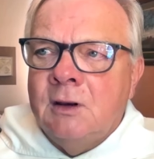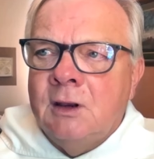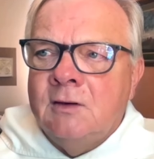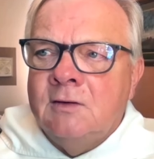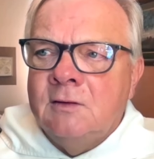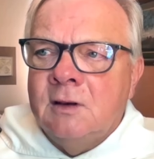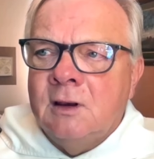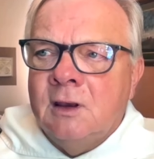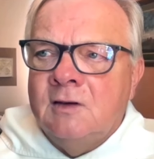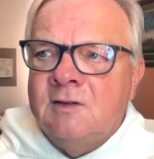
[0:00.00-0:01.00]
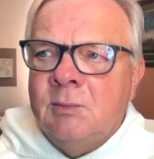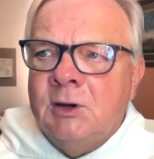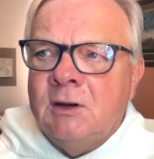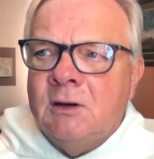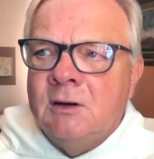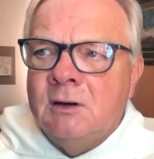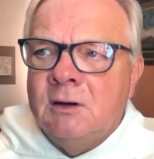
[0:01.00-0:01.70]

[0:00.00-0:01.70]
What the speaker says: exhibited